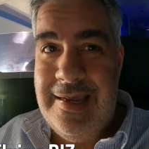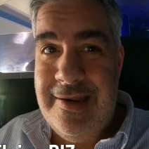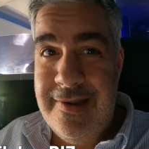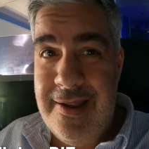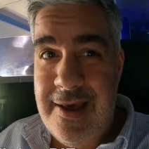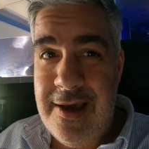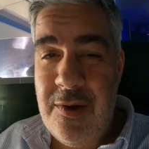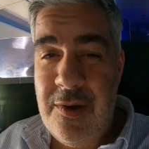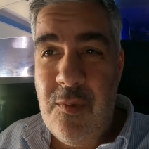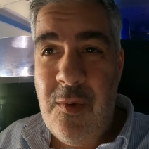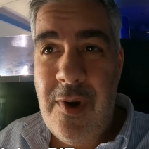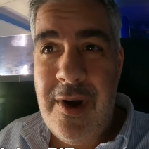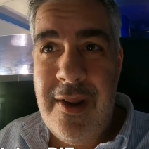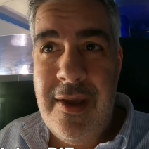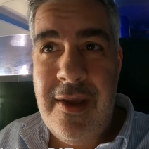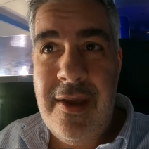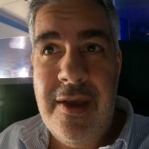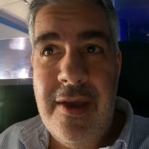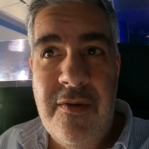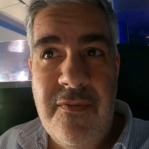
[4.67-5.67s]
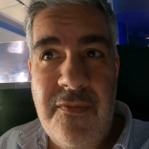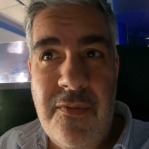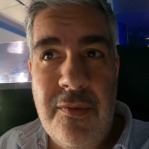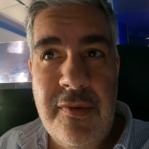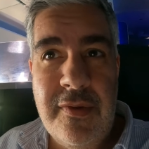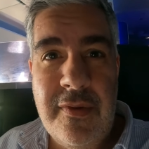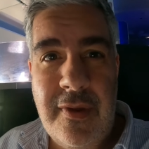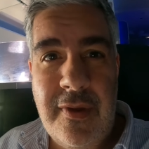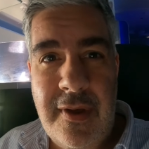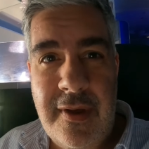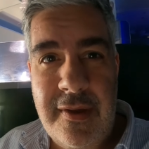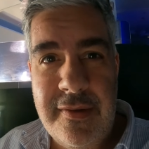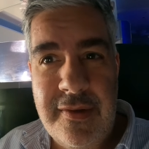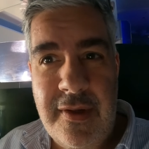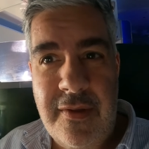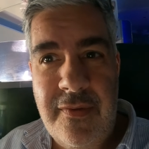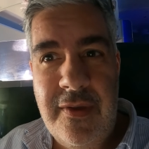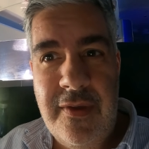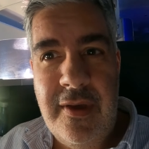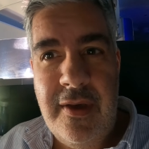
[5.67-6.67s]
not quite a first class
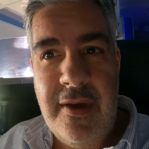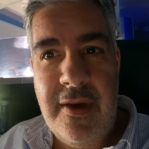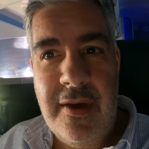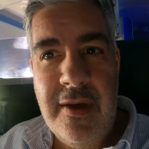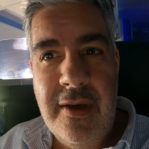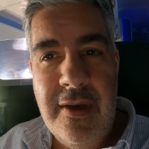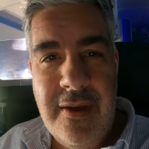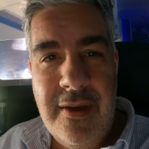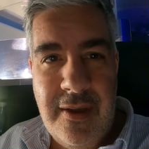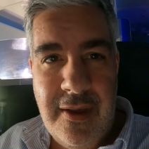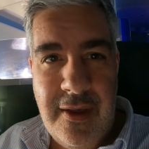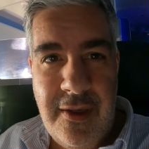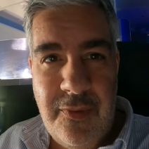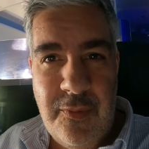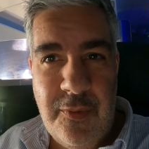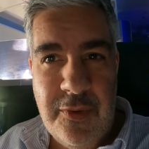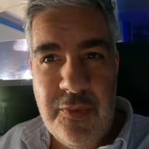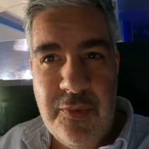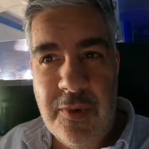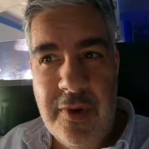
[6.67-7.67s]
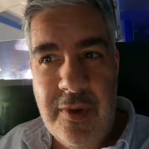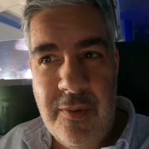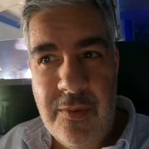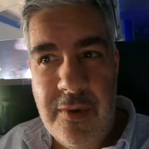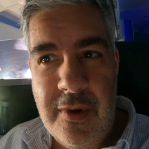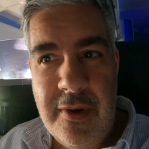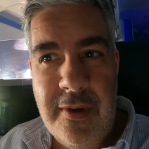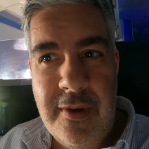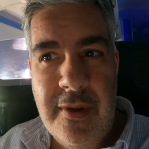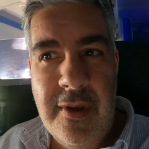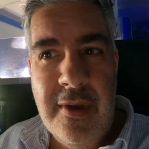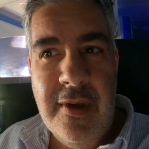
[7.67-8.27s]
on the A321.